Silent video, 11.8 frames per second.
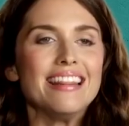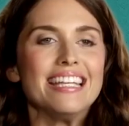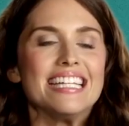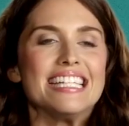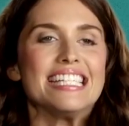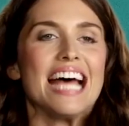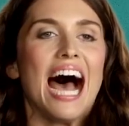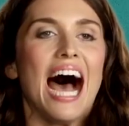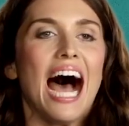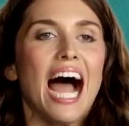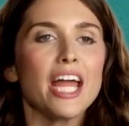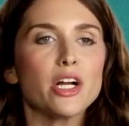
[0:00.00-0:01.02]
and the
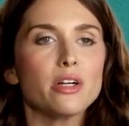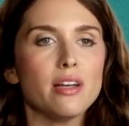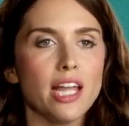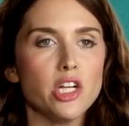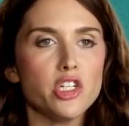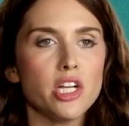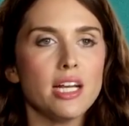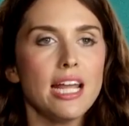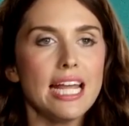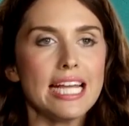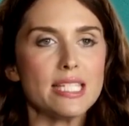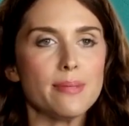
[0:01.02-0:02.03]
entire nation
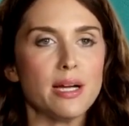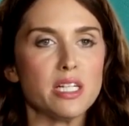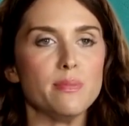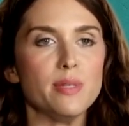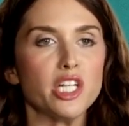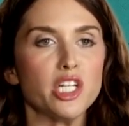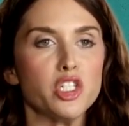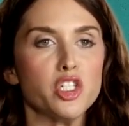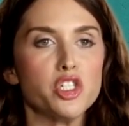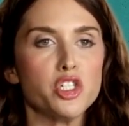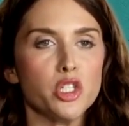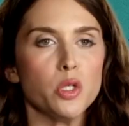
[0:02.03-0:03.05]
is about to be
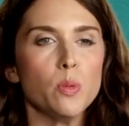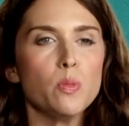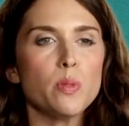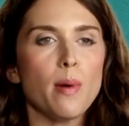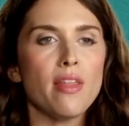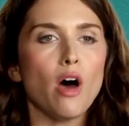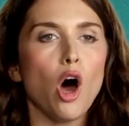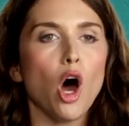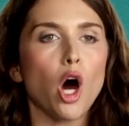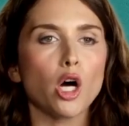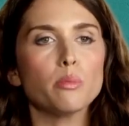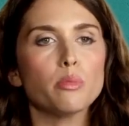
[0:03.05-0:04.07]
consumed by the
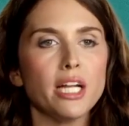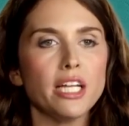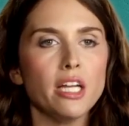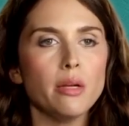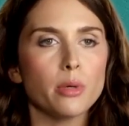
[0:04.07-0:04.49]
heartbreaking